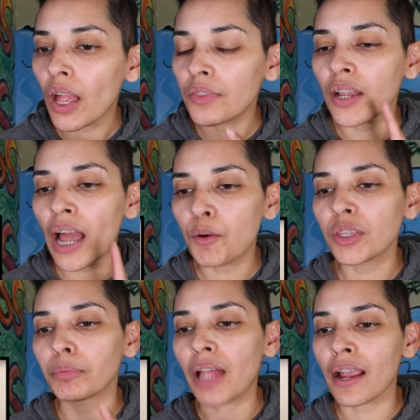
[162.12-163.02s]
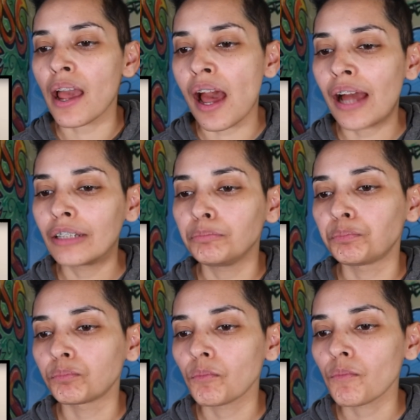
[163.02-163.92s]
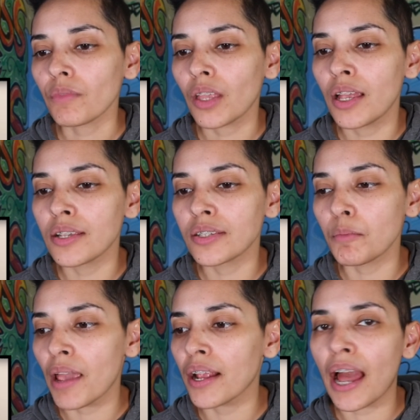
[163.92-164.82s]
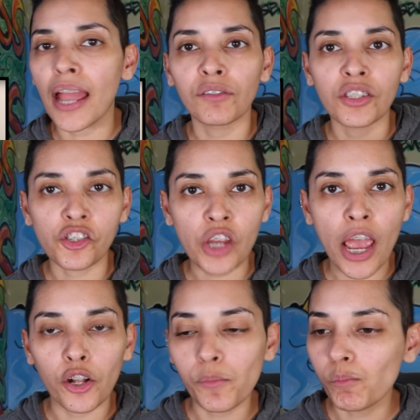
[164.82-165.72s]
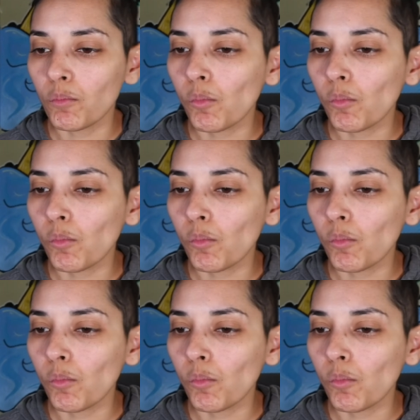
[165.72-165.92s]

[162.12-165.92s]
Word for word: the guy with the black hat is the main guy in this channel